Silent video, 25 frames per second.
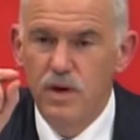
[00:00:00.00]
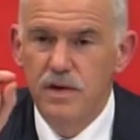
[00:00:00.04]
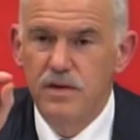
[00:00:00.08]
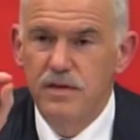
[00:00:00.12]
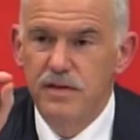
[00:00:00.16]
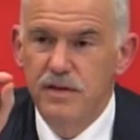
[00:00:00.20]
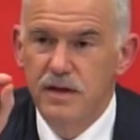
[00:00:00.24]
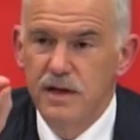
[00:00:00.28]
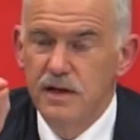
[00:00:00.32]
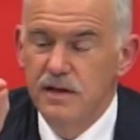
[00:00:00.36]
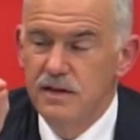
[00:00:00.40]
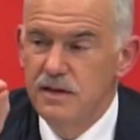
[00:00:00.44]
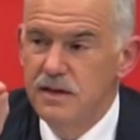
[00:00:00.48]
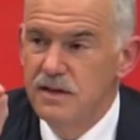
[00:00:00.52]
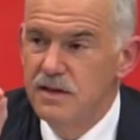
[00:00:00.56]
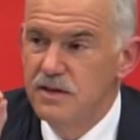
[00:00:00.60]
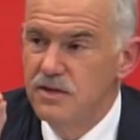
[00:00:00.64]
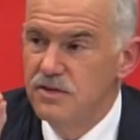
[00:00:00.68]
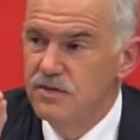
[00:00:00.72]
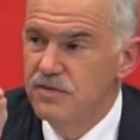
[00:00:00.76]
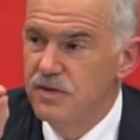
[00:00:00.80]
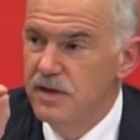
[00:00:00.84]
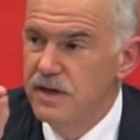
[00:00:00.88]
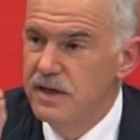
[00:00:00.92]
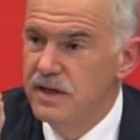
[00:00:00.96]
one thing that
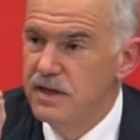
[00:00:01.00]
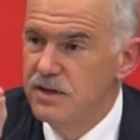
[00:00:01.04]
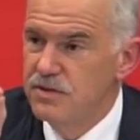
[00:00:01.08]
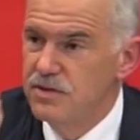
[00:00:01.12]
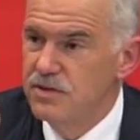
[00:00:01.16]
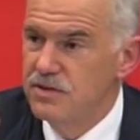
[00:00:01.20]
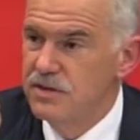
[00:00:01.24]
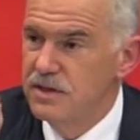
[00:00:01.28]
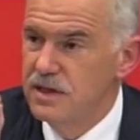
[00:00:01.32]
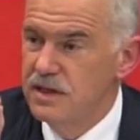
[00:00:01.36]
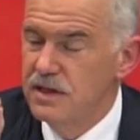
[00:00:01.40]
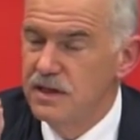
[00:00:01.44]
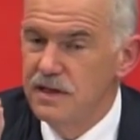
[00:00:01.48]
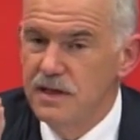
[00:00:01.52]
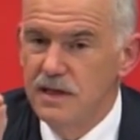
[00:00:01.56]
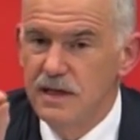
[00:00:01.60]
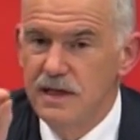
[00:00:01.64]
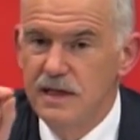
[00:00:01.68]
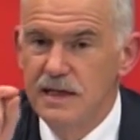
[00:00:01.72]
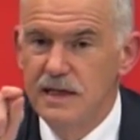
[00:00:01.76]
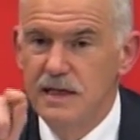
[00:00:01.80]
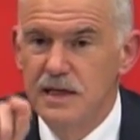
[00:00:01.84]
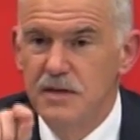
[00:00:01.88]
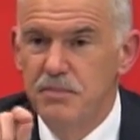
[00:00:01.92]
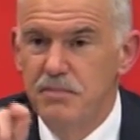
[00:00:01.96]
is very interesting
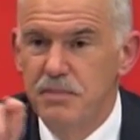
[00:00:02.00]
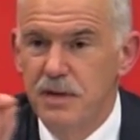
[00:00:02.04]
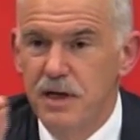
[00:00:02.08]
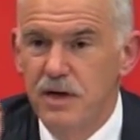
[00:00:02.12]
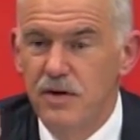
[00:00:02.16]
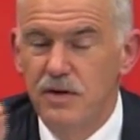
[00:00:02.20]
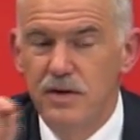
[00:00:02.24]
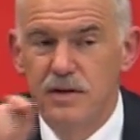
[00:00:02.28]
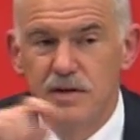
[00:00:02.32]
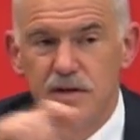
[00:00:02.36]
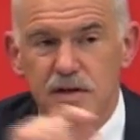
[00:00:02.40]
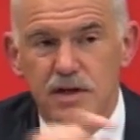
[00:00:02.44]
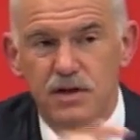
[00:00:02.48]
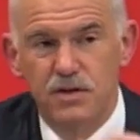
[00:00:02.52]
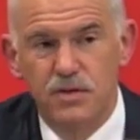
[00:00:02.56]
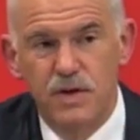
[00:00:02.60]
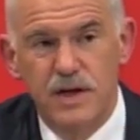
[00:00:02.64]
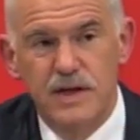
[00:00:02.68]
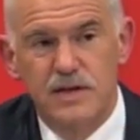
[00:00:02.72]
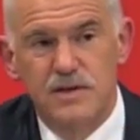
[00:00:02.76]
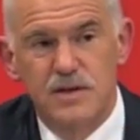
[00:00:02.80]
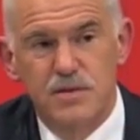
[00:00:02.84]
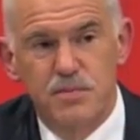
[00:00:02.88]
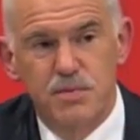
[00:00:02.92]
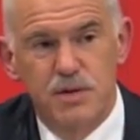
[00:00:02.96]
in comparing the
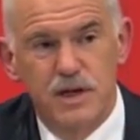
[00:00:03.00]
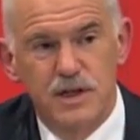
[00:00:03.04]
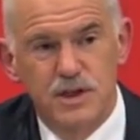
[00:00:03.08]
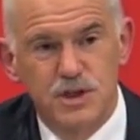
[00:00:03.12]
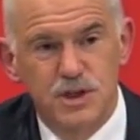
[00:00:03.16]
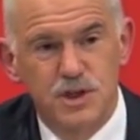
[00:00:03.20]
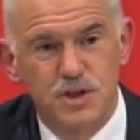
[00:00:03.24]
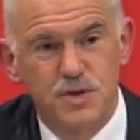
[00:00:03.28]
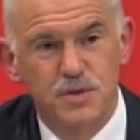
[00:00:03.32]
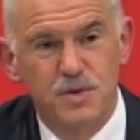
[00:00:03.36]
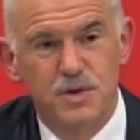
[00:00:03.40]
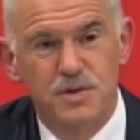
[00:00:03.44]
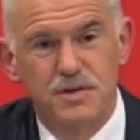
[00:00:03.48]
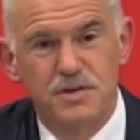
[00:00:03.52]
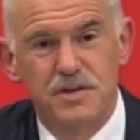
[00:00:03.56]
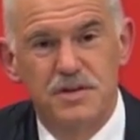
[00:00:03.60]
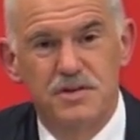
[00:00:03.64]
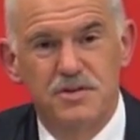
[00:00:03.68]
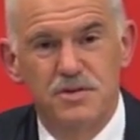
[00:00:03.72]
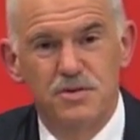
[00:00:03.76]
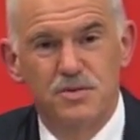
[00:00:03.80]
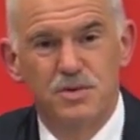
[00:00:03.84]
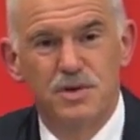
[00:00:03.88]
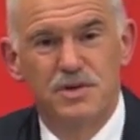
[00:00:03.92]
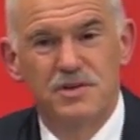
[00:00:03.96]
Great Depression with
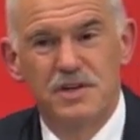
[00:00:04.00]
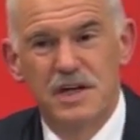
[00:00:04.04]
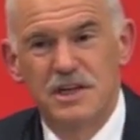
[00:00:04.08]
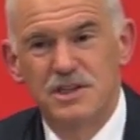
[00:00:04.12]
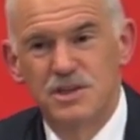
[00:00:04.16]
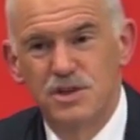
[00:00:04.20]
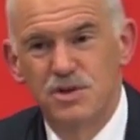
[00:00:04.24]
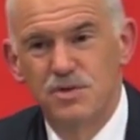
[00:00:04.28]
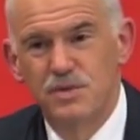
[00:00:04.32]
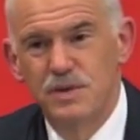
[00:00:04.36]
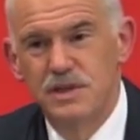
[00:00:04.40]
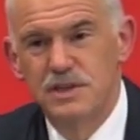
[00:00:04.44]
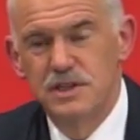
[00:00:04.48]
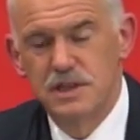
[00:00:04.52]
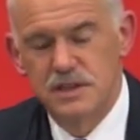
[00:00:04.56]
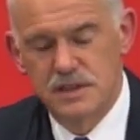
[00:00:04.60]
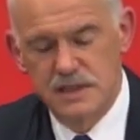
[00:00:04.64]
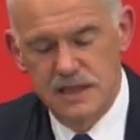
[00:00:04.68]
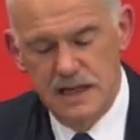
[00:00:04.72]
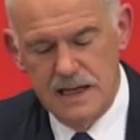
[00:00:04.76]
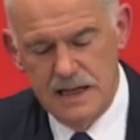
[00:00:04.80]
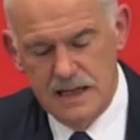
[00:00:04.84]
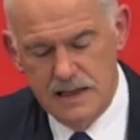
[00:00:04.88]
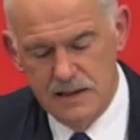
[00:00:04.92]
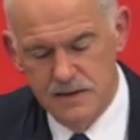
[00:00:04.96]
this recession we
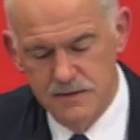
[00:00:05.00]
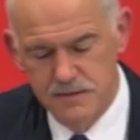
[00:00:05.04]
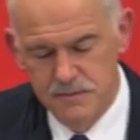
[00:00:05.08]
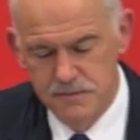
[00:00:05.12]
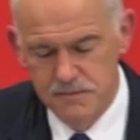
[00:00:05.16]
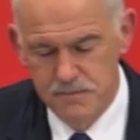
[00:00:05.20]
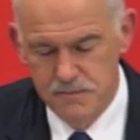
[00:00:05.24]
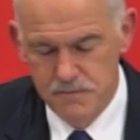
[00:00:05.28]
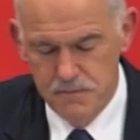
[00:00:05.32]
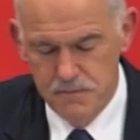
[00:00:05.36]
just had,